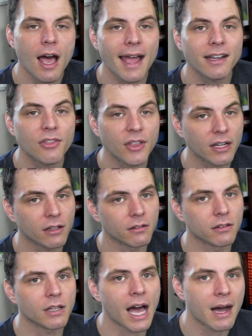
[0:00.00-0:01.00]
I had to think a
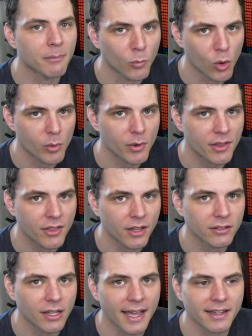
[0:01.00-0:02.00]
lot more with
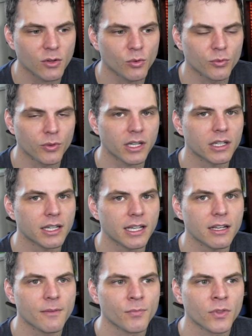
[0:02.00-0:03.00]
this. I had to
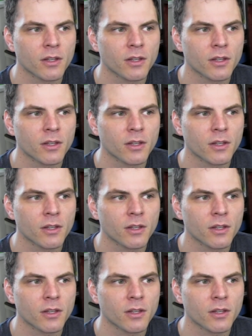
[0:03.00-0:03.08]
really